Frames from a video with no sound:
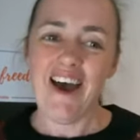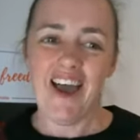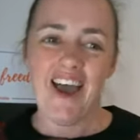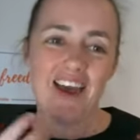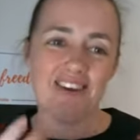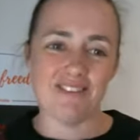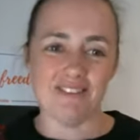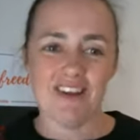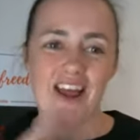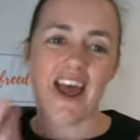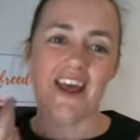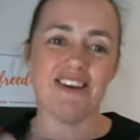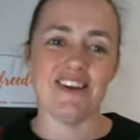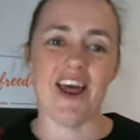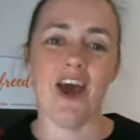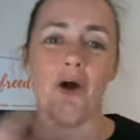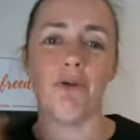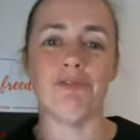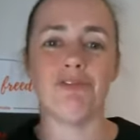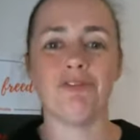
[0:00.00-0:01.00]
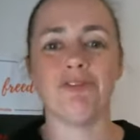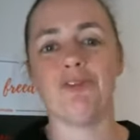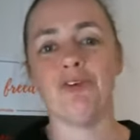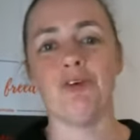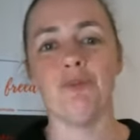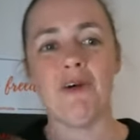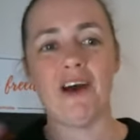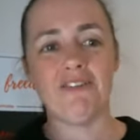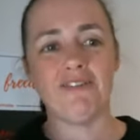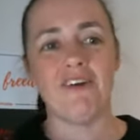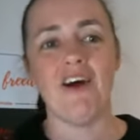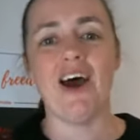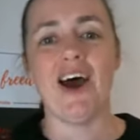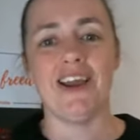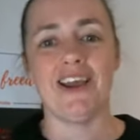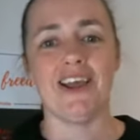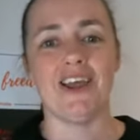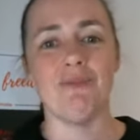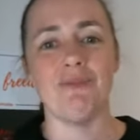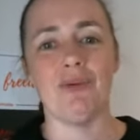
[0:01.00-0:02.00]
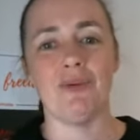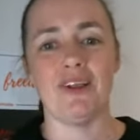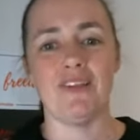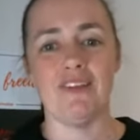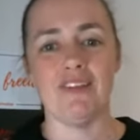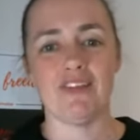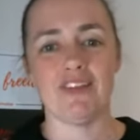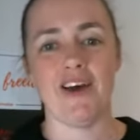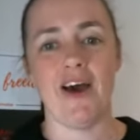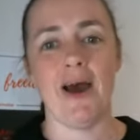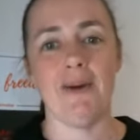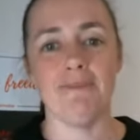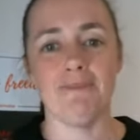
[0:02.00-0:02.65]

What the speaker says: and help fuel my fire to keep building this site.